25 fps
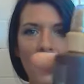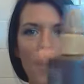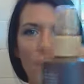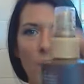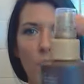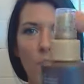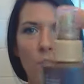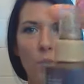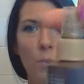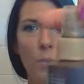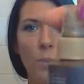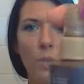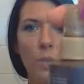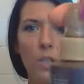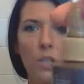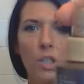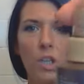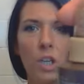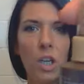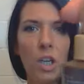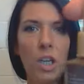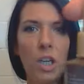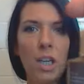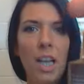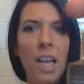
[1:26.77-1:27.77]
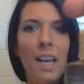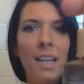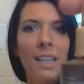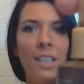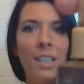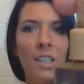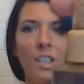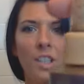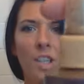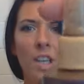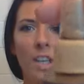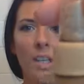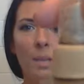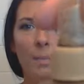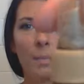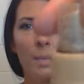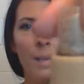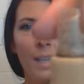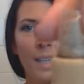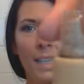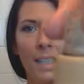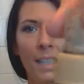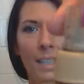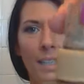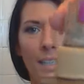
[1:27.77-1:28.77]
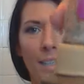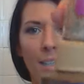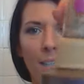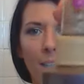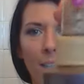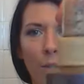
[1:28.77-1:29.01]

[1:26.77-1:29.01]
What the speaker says: It's super dark. I shake mine.